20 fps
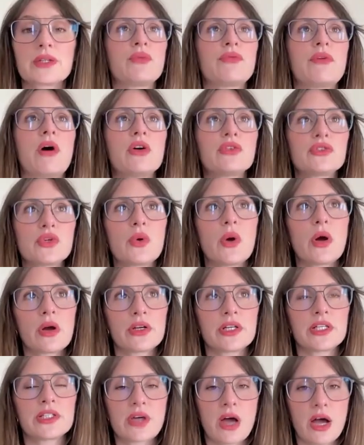We've also
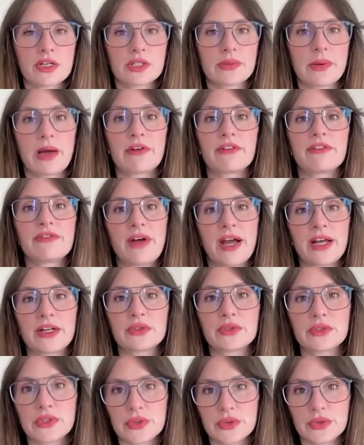already talked about
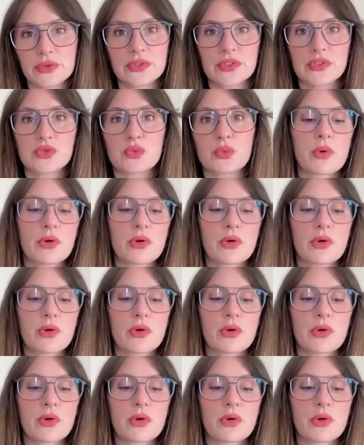final uses,